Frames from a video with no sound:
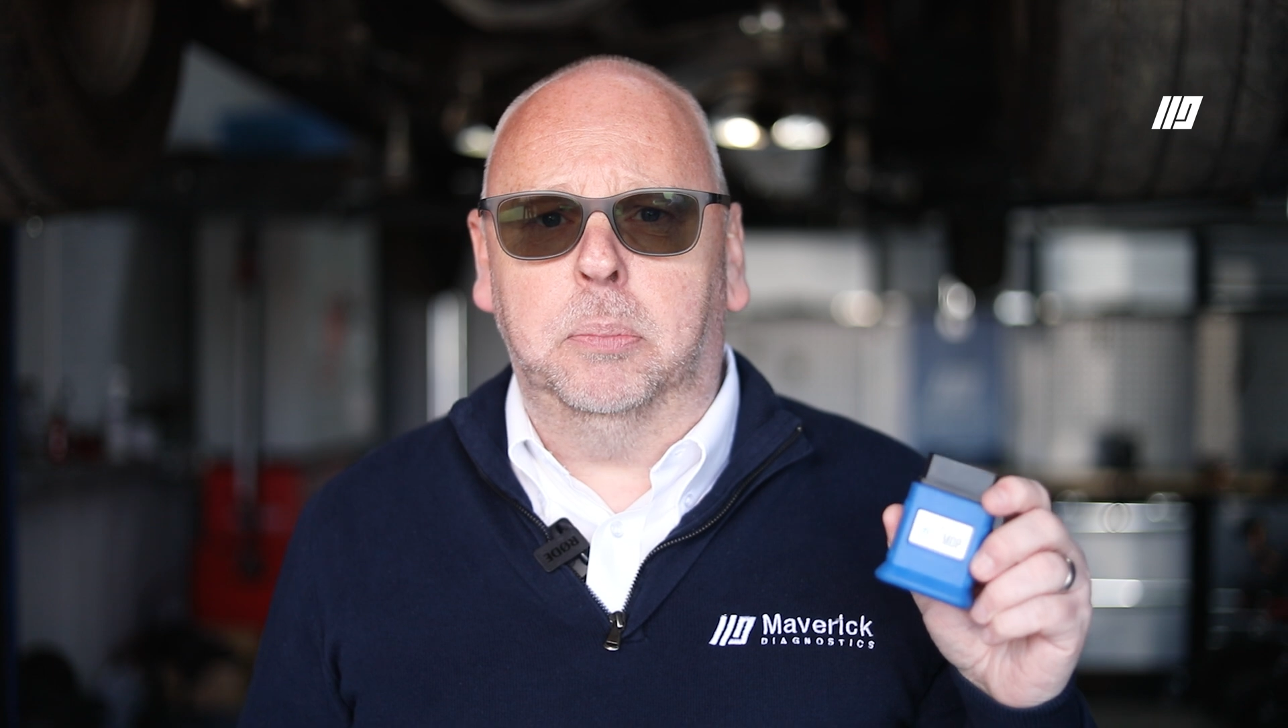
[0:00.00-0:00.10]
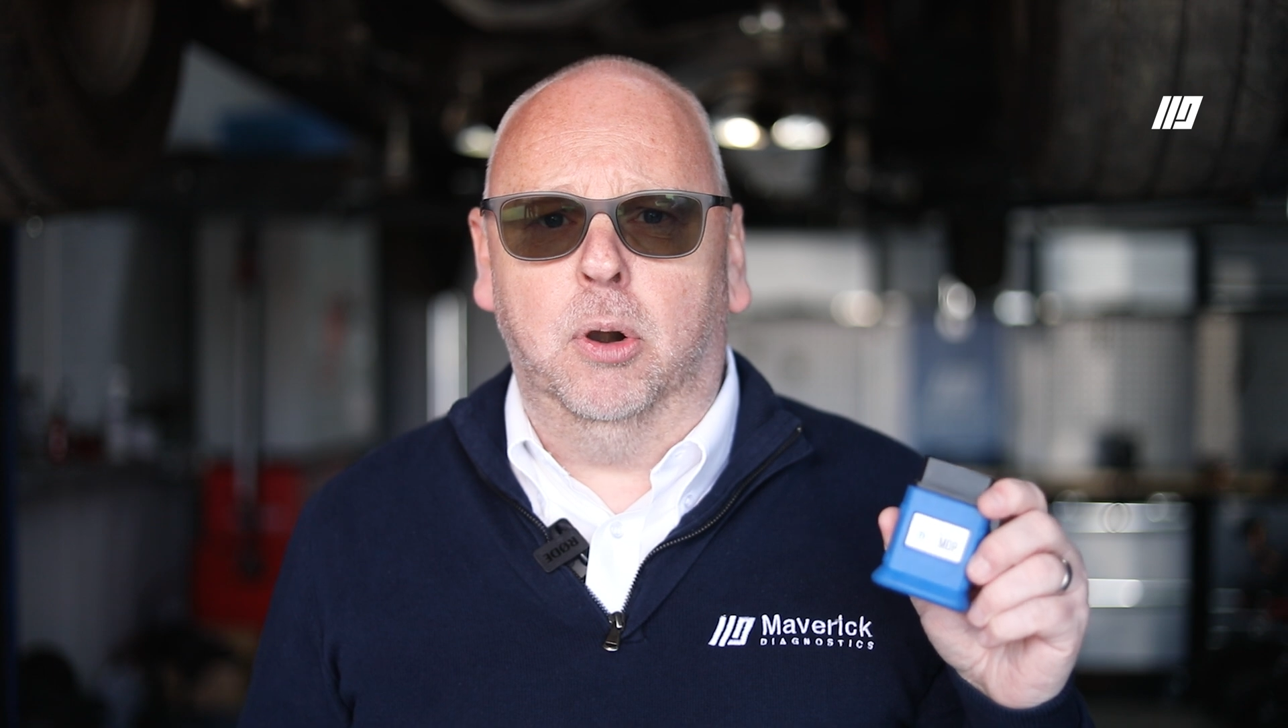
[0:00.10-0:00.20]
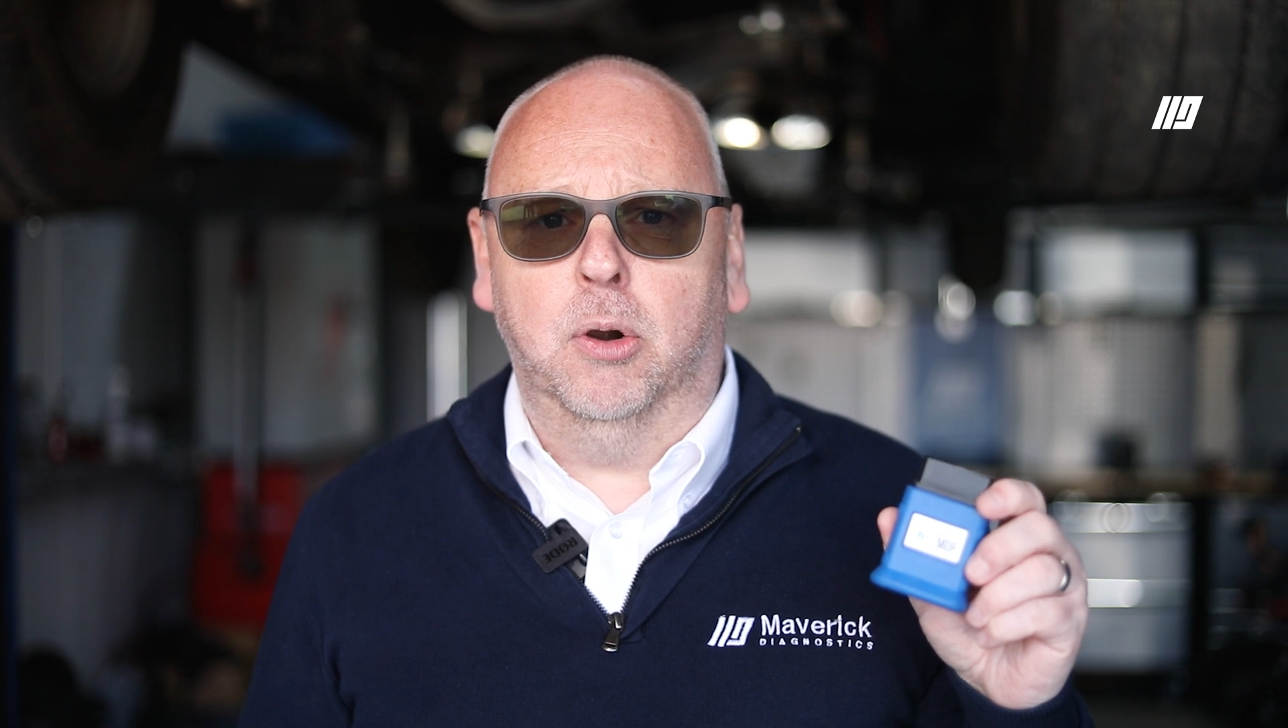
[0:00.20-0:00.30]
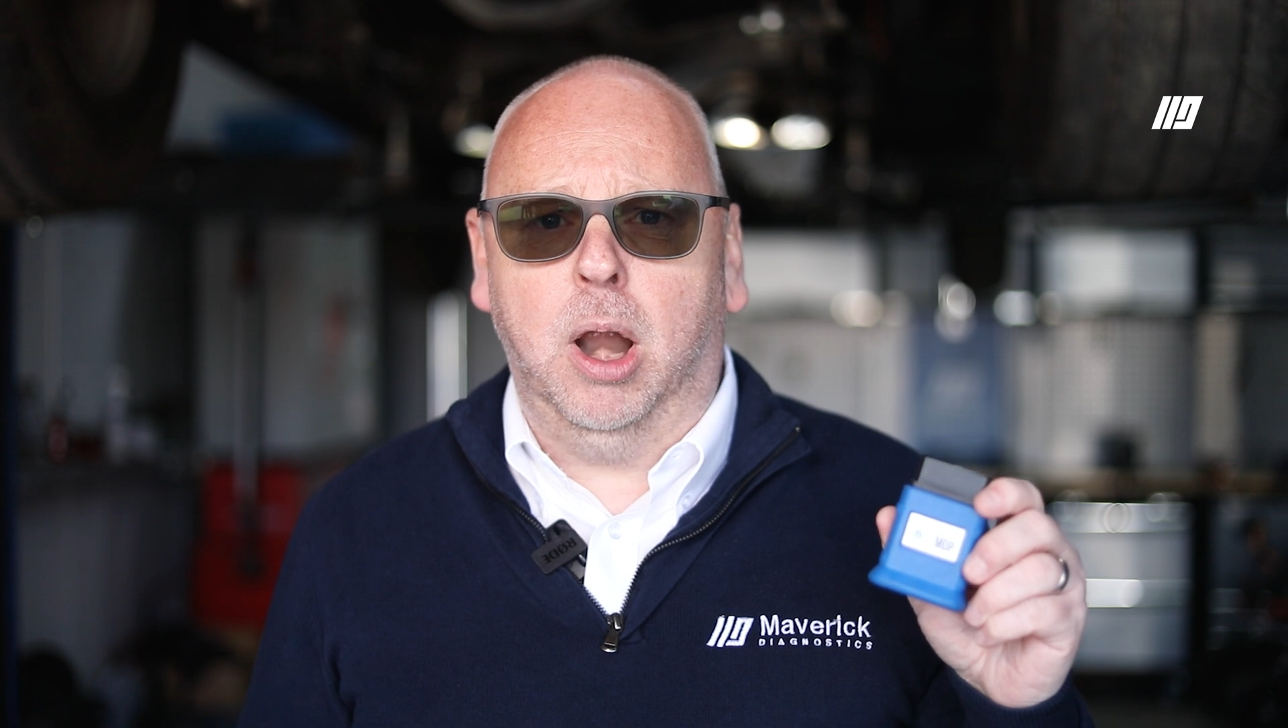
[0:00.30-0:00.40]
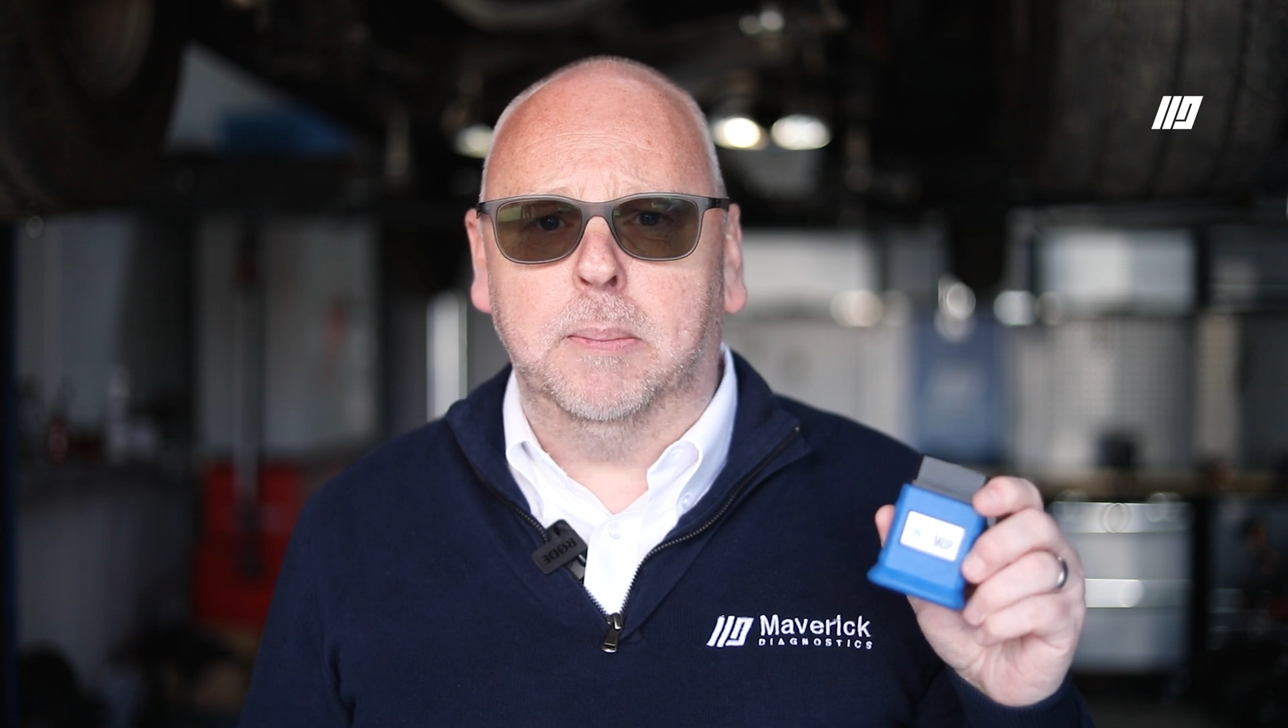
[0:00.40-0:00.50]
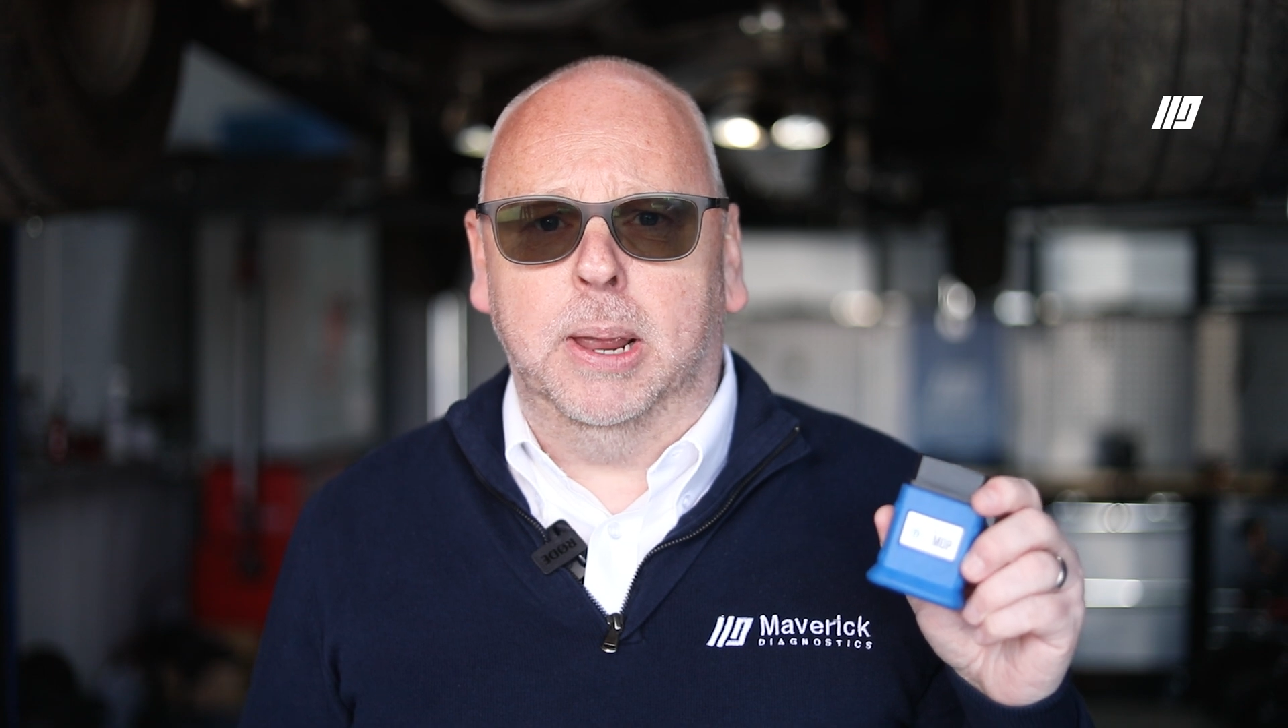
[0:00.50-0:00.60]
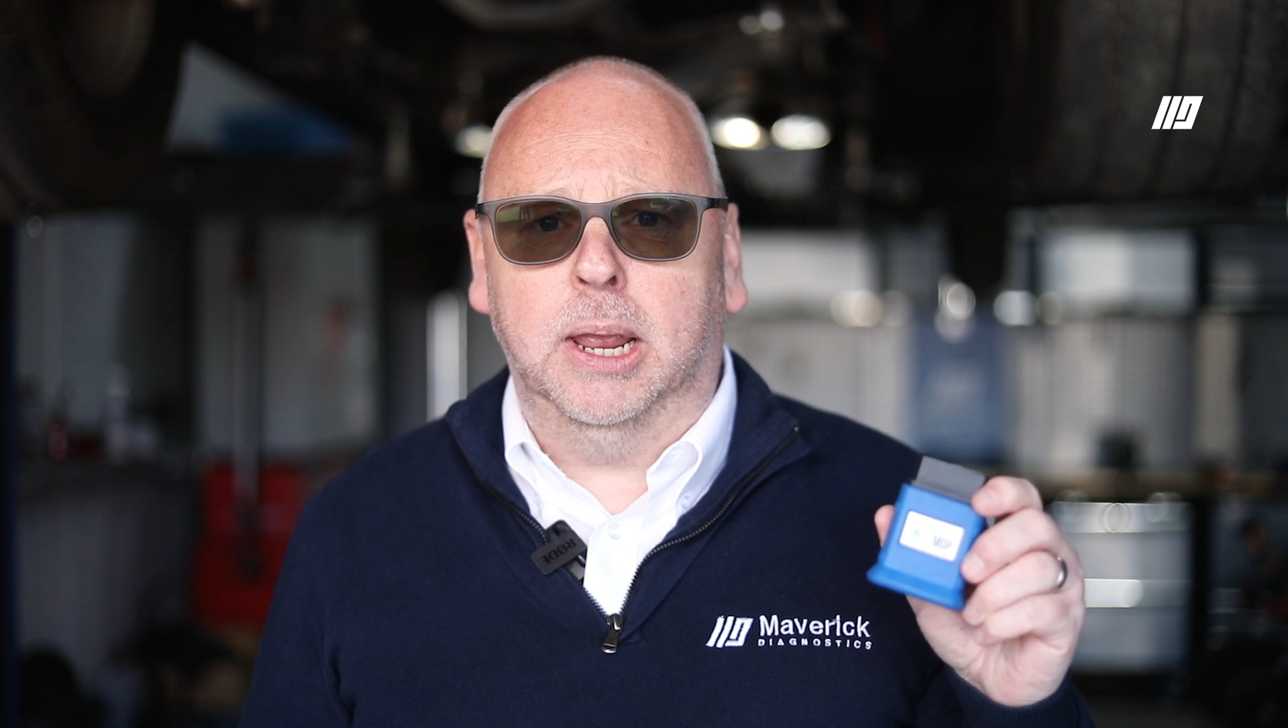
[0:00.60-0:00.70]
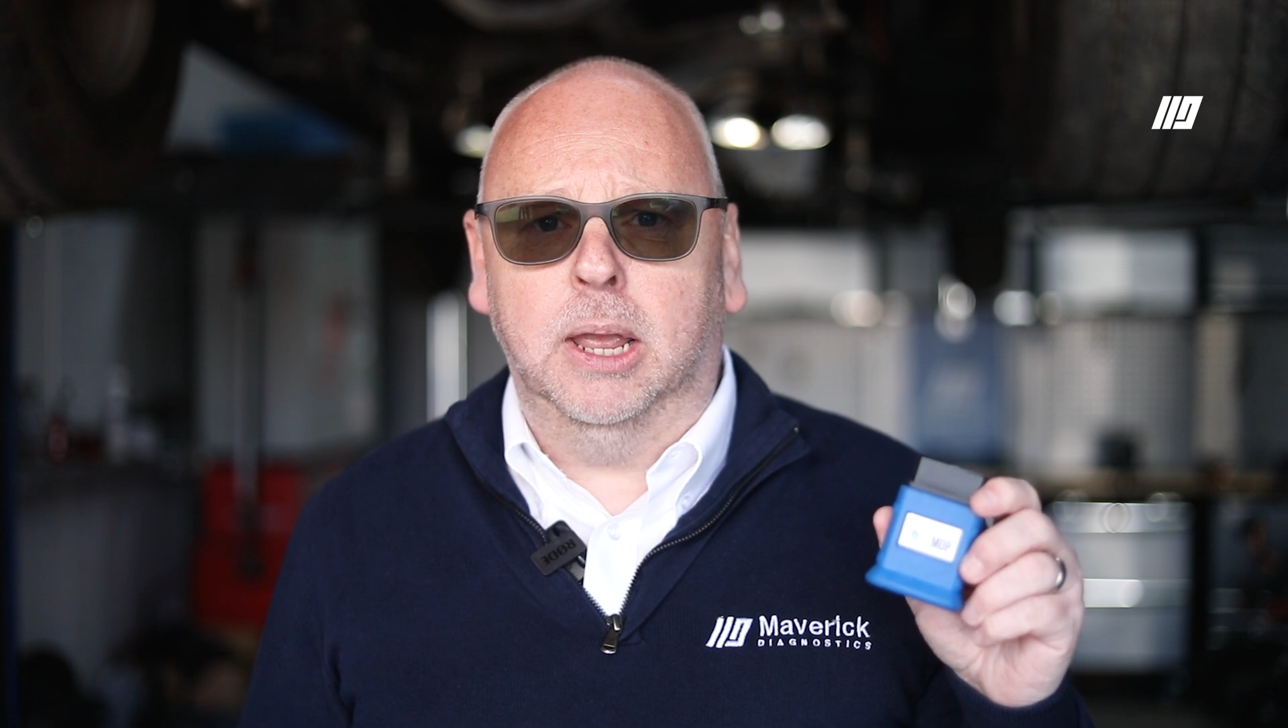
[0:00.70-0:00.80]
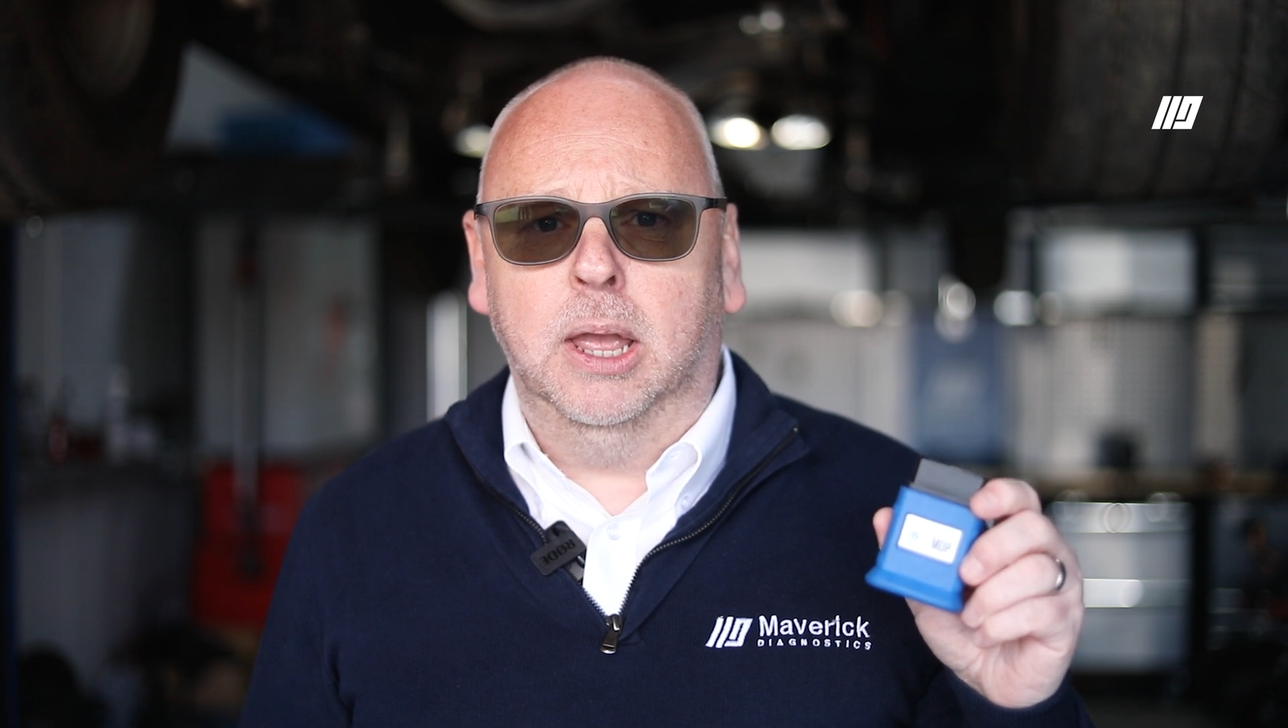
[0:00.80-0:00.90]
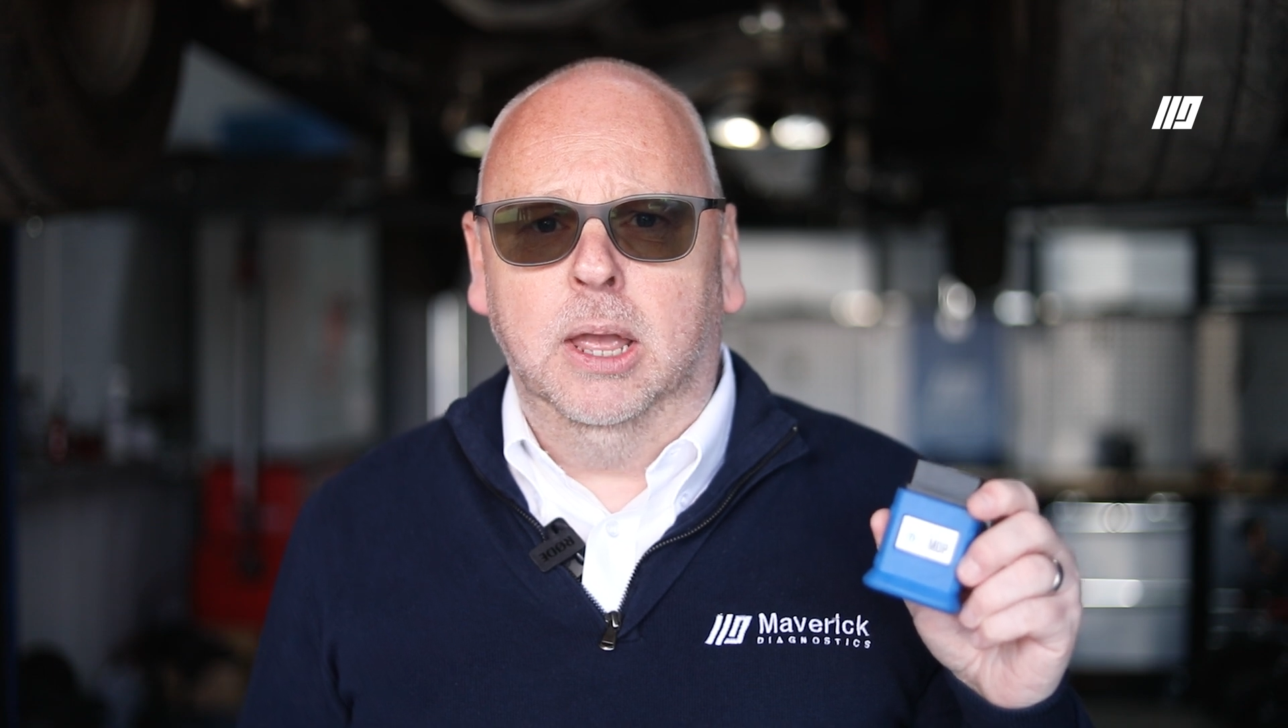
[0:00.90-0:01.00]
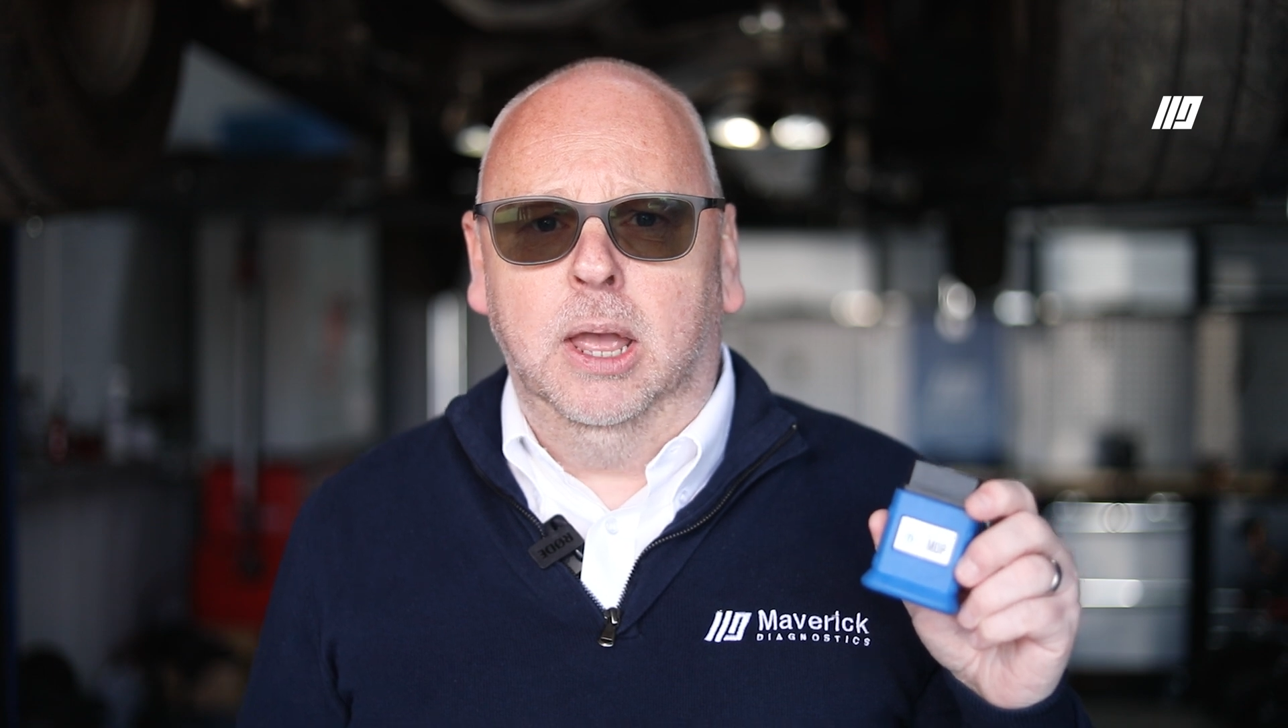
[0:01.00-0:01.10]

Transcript: programming,